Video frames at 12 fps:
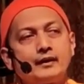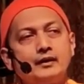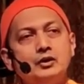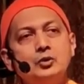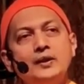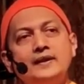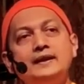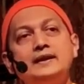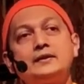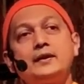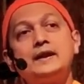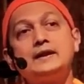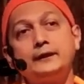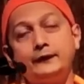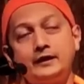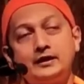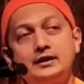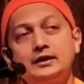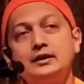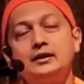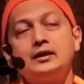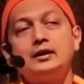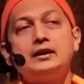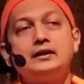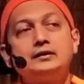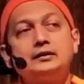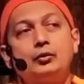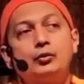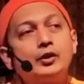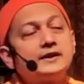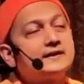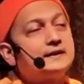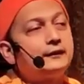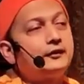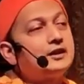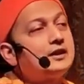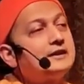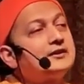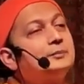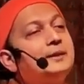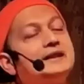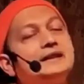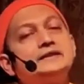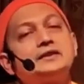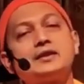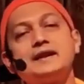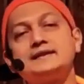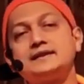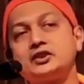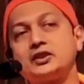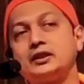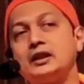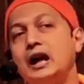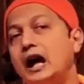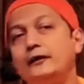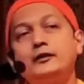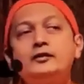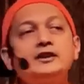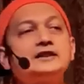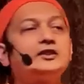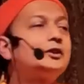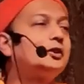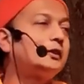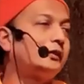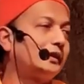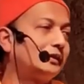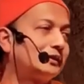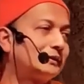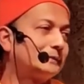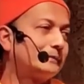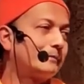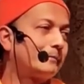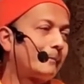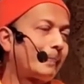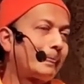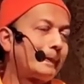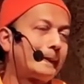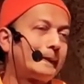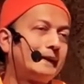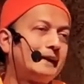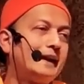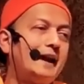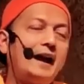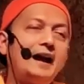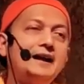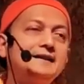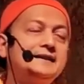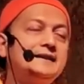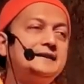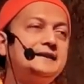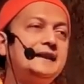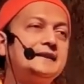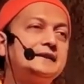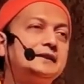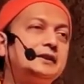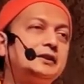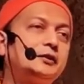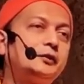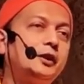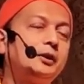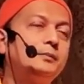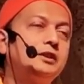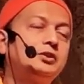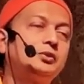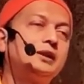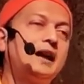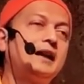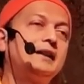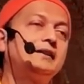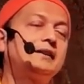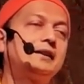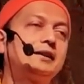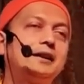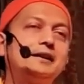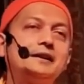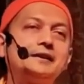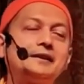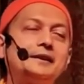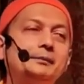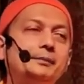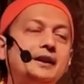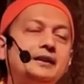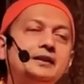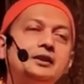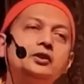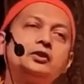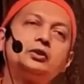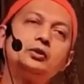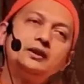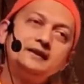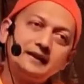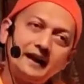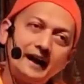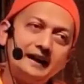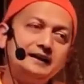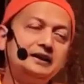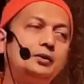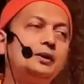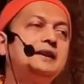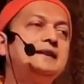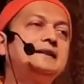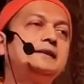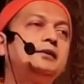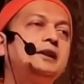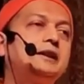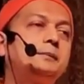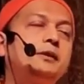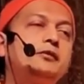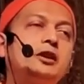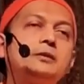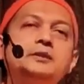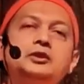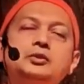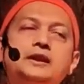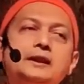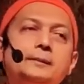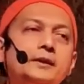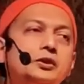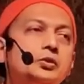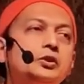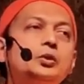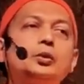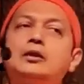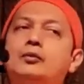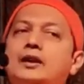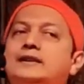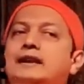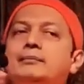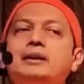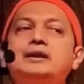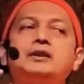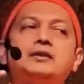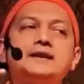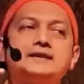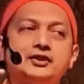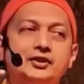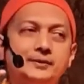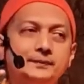You may think it's very difficult. What is difficult is making the transition. Afterwards, it's not difficult. As easy as it is for me to lie under a bed, so equally easy will it be for me to get up and do yoga once I've made the transition.